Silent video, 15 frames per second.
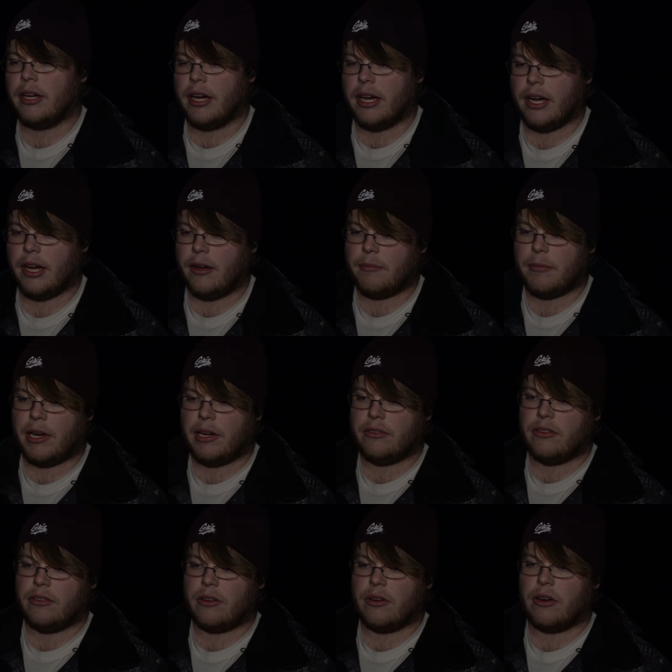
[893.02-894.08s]
Um, I
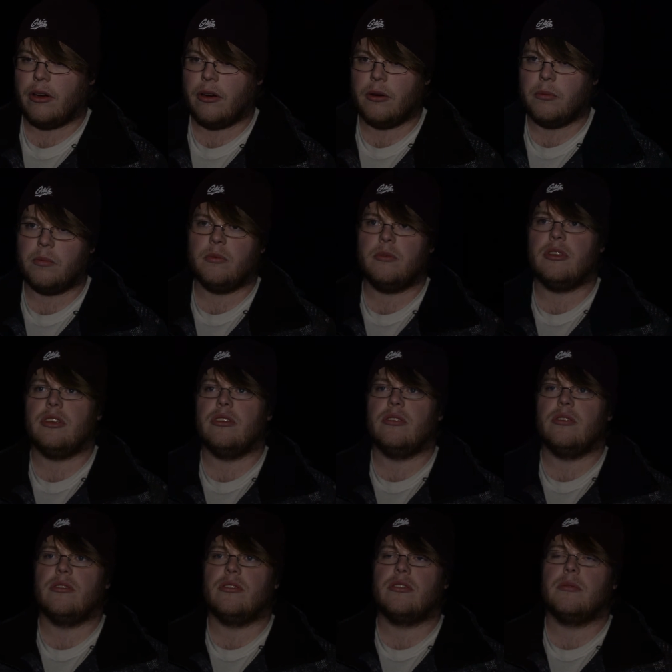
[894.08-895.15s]
was going to hope to
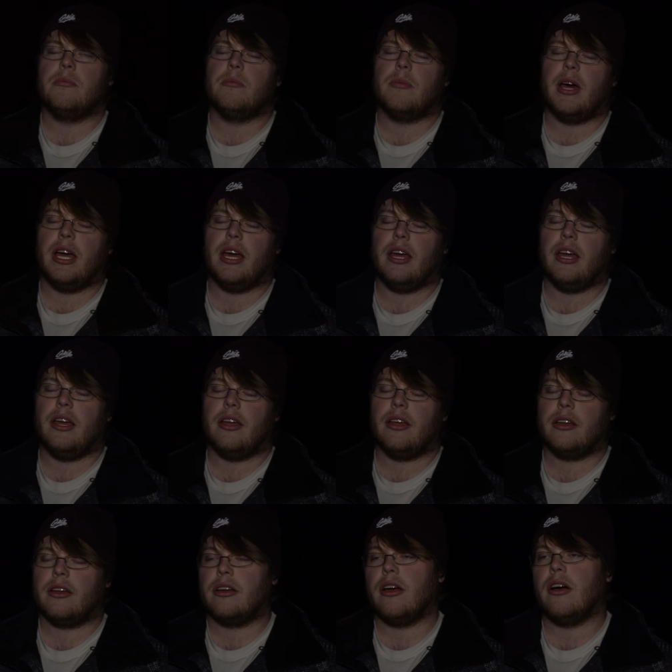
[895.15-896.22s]
use my
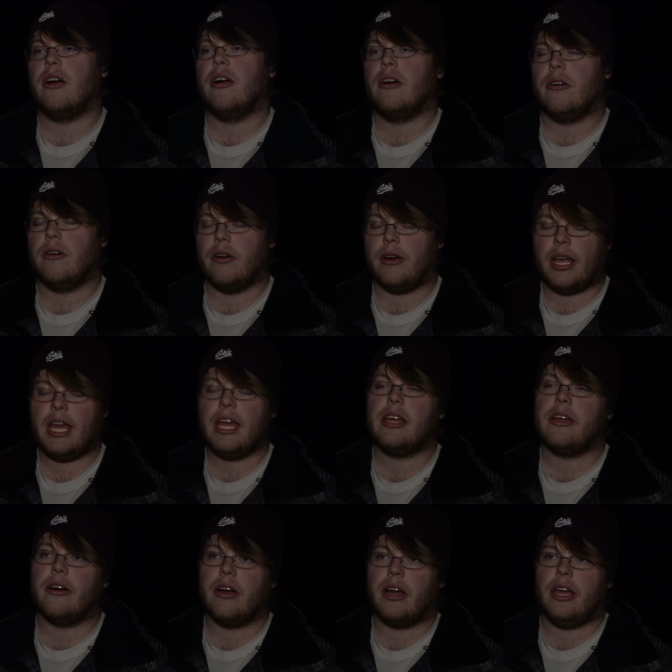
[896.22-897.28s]
car or a
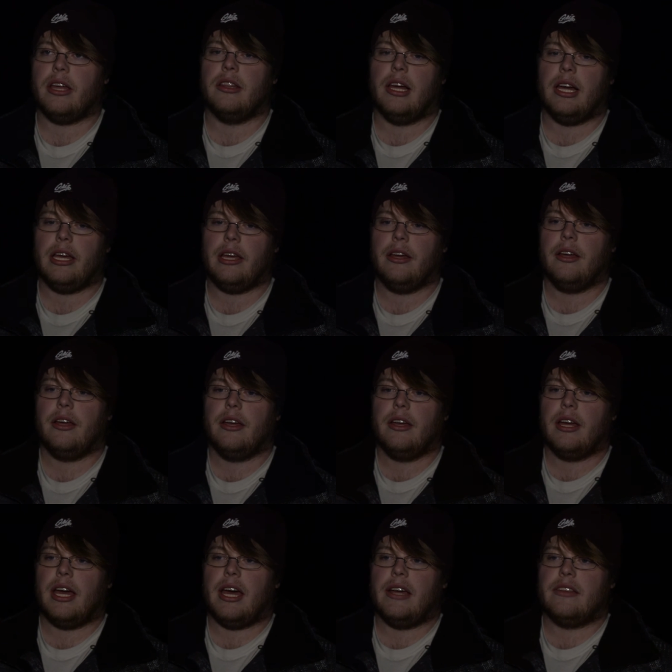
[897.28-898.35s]
car headlight
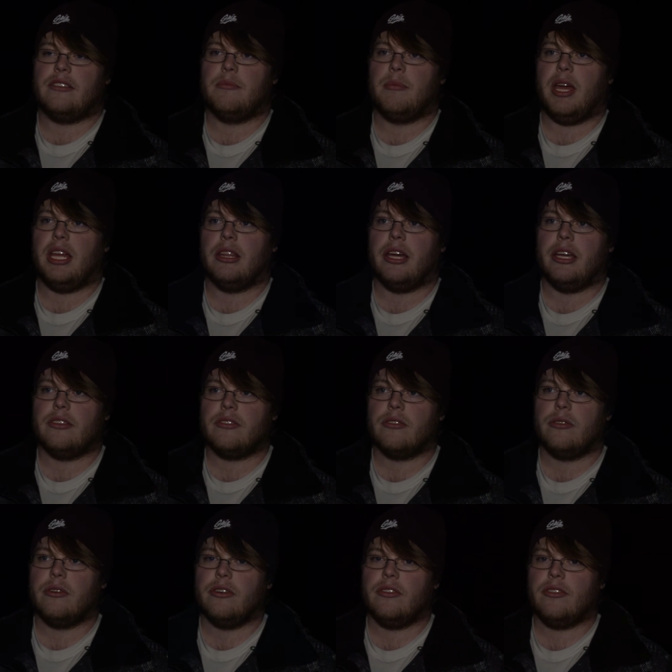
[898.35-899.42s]
as the main light
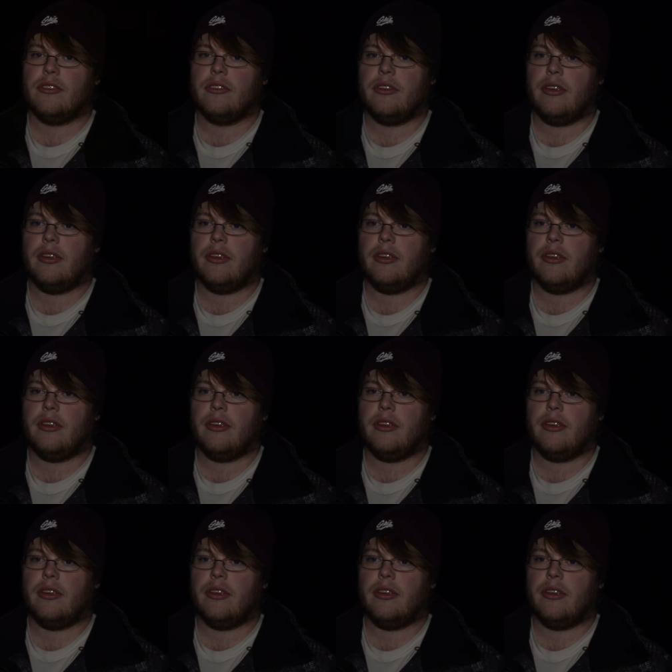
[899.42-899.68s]
source,